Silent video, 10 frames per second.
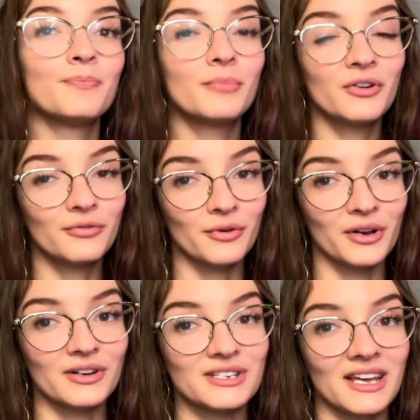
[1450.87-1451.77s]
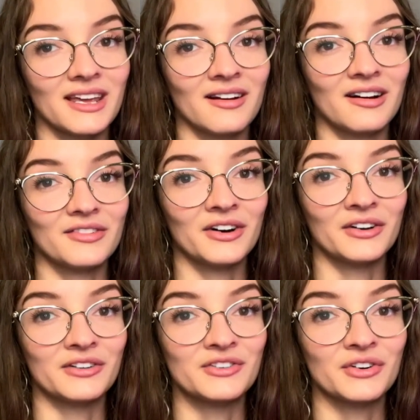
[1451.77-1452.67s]
before you're taking off on
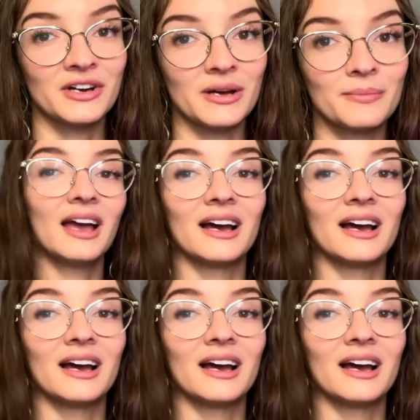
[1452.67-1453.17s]
your trip.